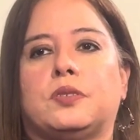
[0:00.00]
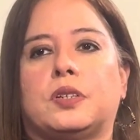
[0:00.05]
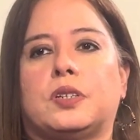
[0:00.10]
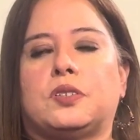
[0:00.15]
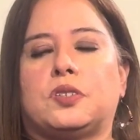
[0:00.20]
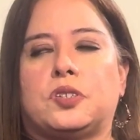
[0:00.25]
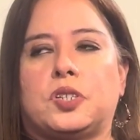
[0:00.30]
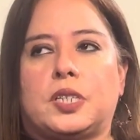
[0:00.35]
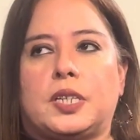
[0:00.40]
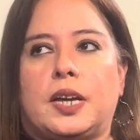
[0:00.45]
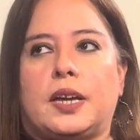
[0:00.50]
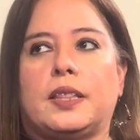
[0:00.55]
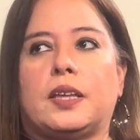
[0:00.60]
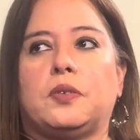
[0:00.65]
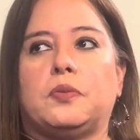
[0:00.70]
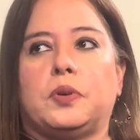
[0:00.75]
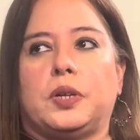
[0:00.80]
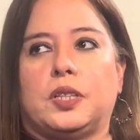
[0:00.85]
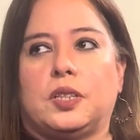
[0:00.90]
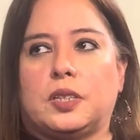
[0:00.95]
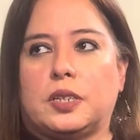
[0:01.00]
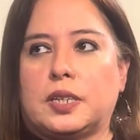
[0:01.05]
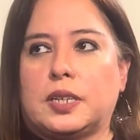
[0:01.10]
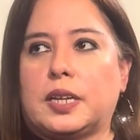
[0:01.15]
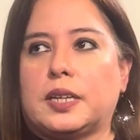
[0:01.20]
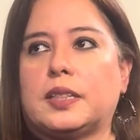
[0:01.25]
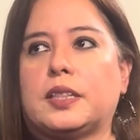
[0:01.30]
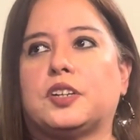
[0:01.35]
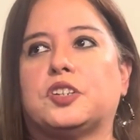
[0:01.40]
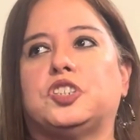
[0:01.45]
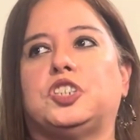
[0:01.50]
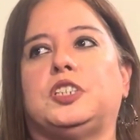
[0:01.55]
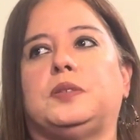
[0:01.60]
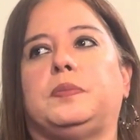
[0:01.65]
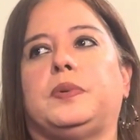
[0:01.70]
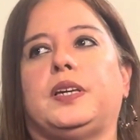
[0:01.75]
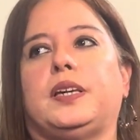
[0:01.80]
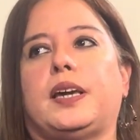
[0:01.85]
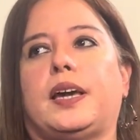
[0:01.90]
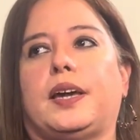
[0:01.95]
don't understand that we look at their
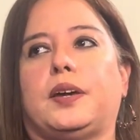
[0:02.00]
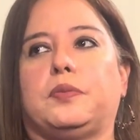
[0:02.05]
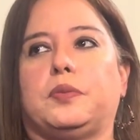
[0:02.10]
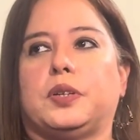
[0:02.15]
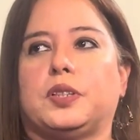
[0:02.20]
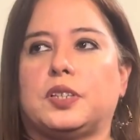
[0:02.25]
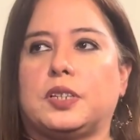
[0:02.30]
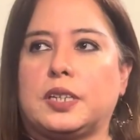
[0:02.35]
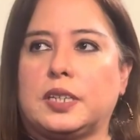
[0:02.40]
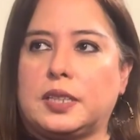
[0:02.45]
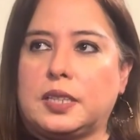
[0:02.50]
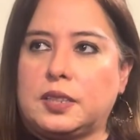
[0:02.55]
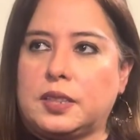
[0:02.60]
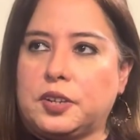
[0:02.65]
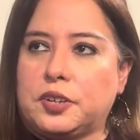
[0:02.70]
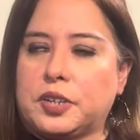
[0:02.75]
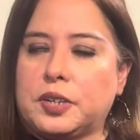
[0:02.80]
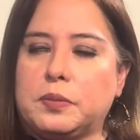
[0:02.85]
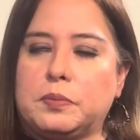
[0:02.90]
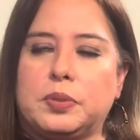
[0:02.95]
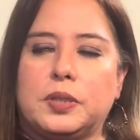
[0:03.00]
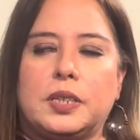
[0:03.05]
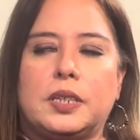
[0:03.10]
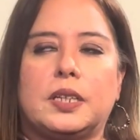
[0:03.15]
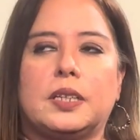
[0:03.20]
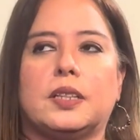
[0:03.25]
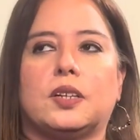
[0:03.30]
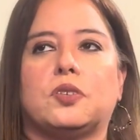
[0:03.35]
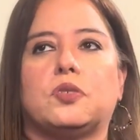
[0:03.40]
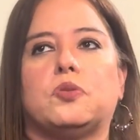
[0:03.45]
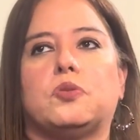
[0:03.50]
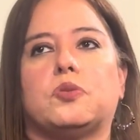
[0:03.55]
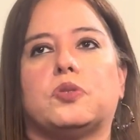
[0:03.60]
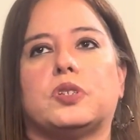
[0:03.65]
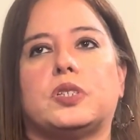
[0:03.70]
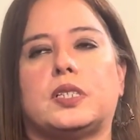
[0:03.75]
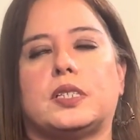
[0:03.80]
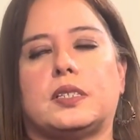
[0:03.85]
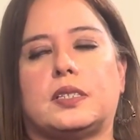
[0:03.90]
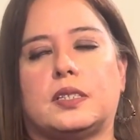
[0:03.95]
GPA, we look at that they're completing their
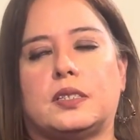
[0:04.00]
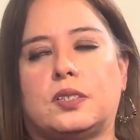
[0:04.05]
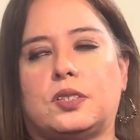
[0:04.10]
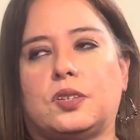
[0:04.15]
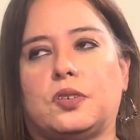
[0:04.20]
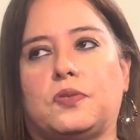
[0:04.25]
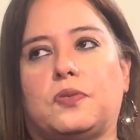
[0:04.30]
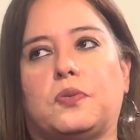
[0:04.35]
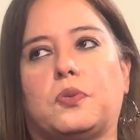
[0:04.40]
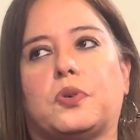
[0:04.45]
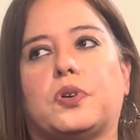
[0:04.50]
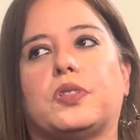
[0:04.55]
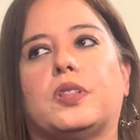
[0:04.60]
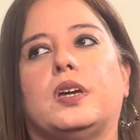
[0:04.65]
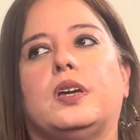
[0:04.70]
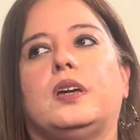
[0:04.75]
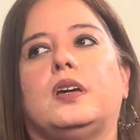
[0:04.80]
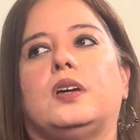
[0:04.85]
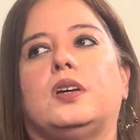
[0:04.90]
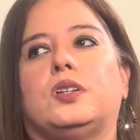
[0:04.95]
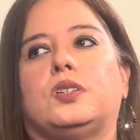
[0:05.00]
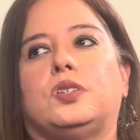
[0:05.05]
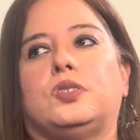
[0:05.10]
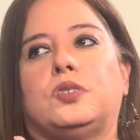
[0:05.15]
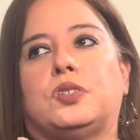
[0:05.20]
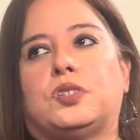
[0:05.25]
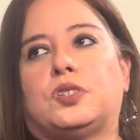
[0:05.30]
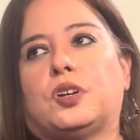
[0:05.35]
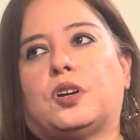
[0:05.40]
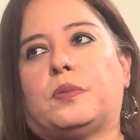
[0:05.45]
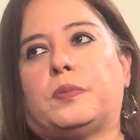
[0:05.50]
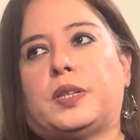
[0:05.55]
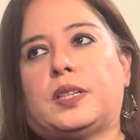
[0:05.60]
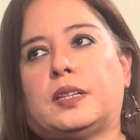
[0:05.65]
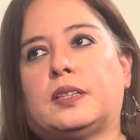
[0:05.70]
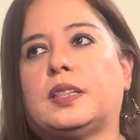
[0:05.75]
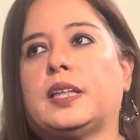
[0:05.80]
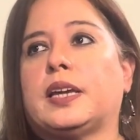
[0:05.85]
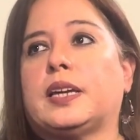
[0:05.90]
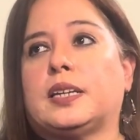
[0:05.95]
courses and so forth to
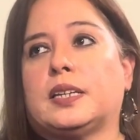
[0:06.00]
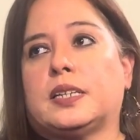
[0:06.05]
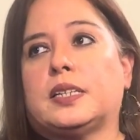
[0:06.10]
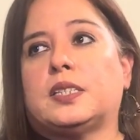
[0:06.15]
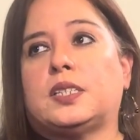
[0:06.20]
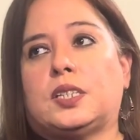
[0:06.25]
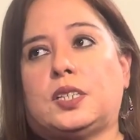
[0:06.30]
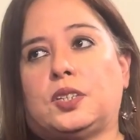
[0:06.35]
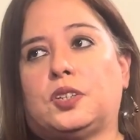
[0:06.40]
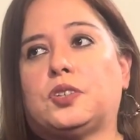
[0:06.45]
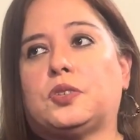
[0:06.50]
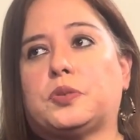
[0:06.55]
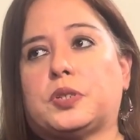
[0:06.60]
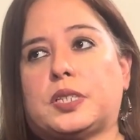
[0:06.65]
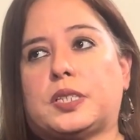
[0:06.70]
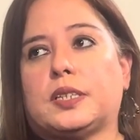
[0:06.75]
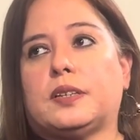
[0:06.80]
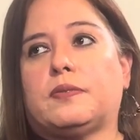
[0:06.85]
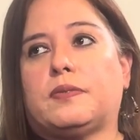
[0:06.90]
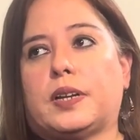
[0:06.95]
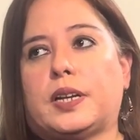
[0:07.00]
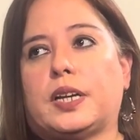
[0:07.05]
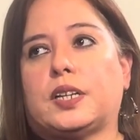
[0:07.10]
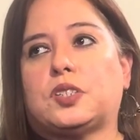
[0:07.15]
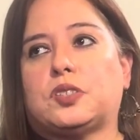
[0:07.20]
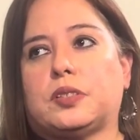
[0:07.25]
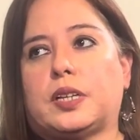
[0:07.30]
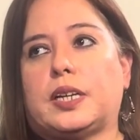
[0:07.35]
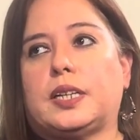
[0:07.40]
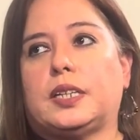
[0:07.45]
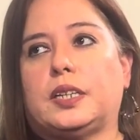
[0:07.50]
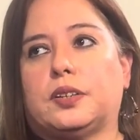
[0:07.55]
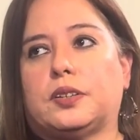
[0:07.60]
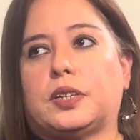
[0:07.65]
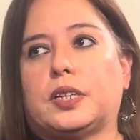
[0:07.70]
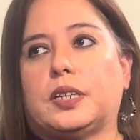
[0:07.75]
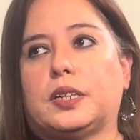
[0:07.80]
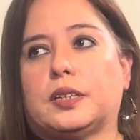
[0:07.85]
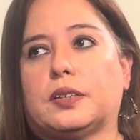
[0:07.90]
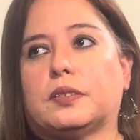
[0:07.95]
determine that they can continue to receive financial aid
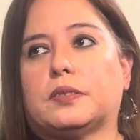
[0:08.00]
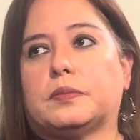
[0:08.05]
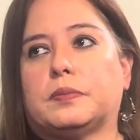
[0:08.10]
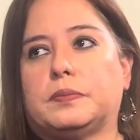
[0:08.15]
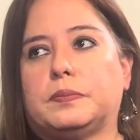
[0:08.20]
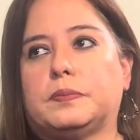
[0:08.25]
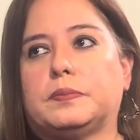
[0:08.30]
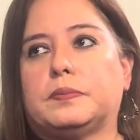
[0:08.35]
year to year.